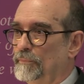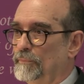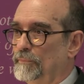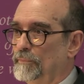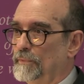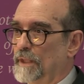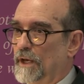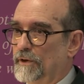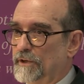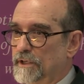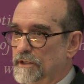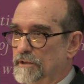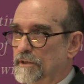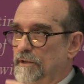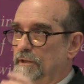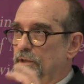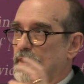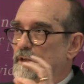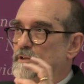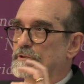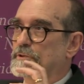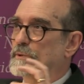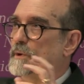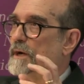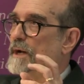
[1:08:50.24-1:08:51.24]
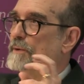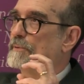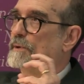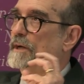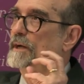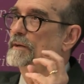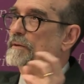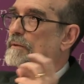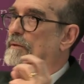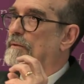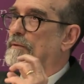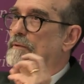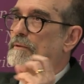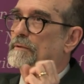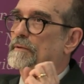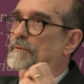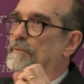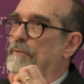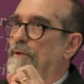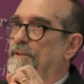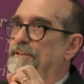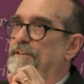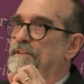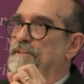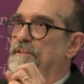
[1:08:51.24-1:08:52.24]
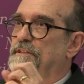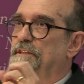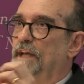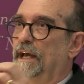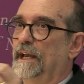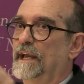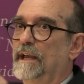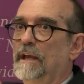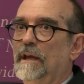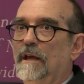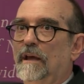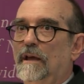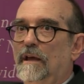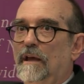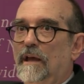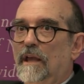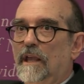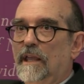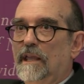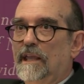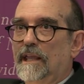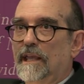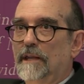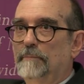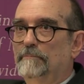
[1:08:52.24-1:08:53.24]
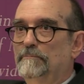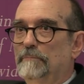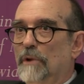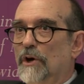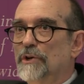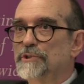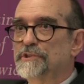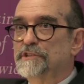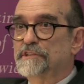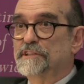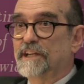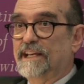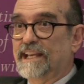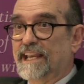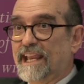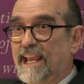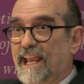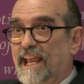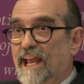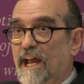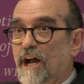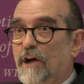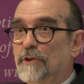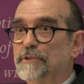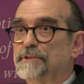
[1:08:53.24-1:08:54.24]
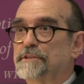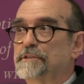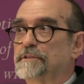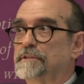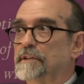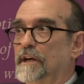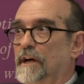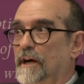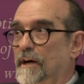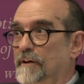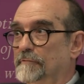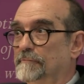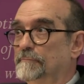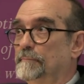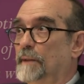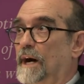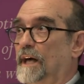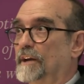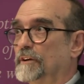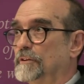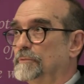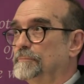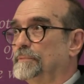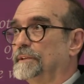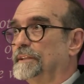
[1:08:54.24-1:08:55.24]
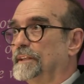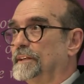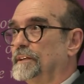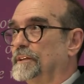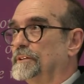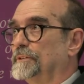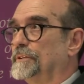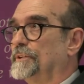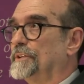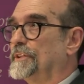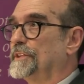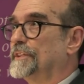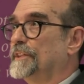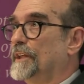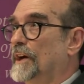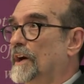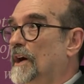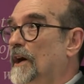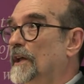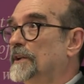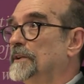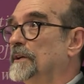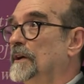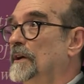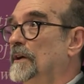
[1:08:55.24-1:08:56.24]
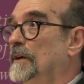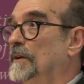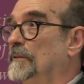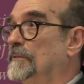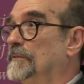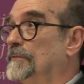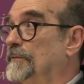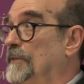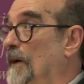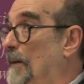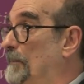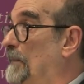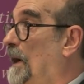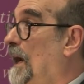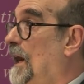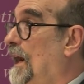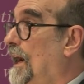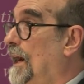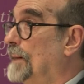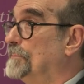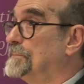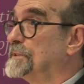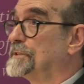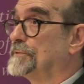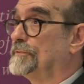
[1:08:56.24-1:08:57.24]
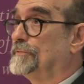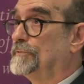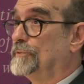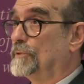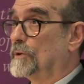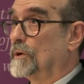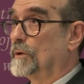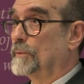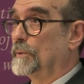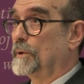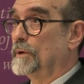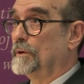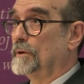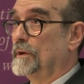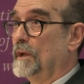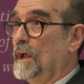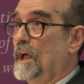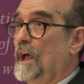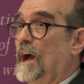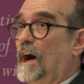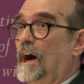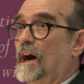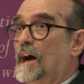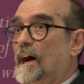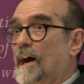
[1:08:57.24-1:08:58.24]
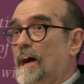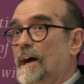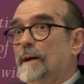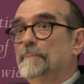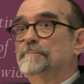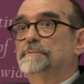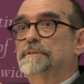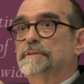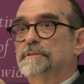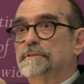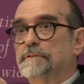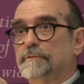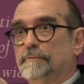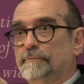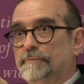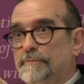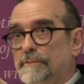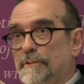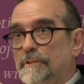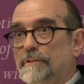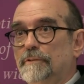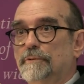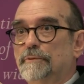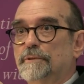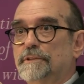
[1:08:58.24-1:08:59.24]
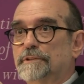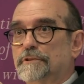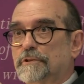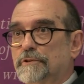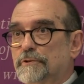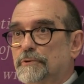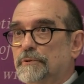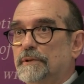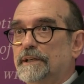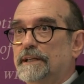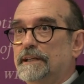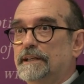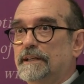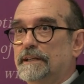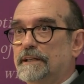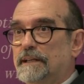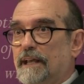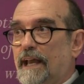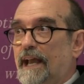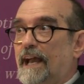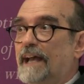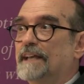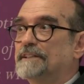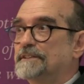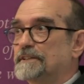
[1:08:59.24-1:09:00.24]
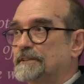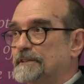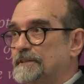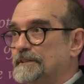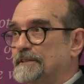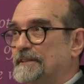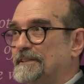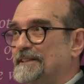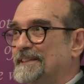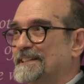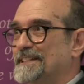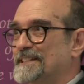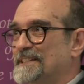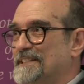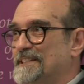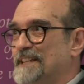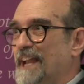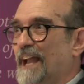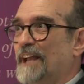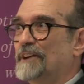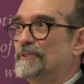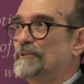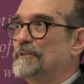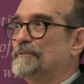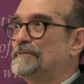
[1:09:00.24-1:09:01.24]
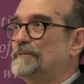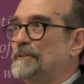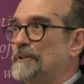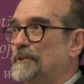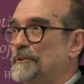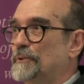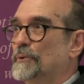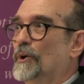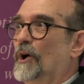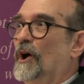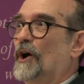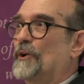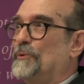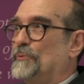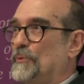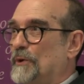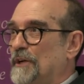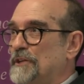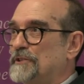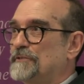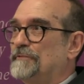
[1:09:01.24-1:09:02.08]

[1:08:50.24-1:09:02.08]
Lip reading: Now, here's what I want to say. In most accounts of modern political thought from Hobbes forward, Hobbes' view is treated as the standard view on which